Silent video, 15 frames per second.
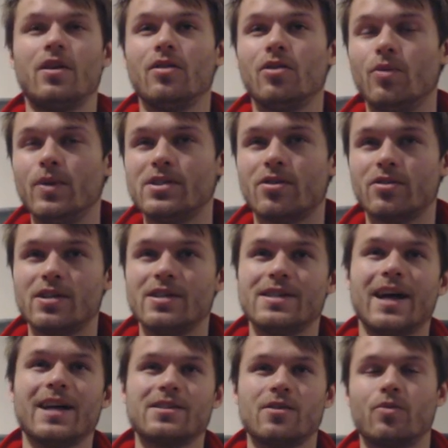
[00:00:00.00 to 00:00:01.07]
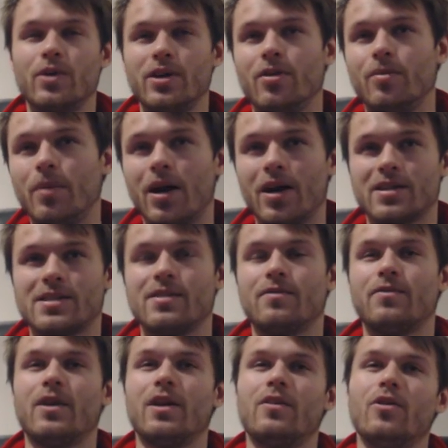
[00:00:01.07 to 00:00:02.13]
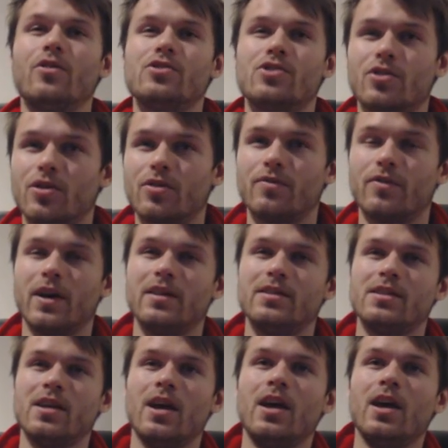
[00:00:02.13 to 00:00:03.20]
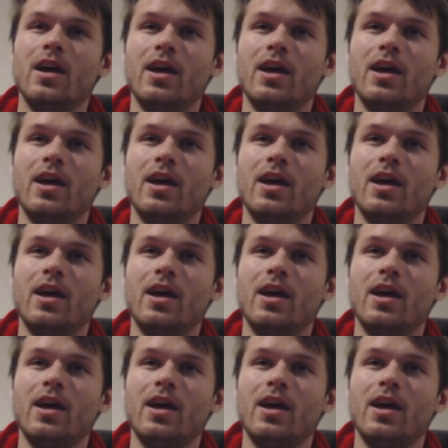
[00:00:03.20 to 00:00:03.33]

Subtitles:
Luis Ortiz, that's a real boxing fight. Those are good fights.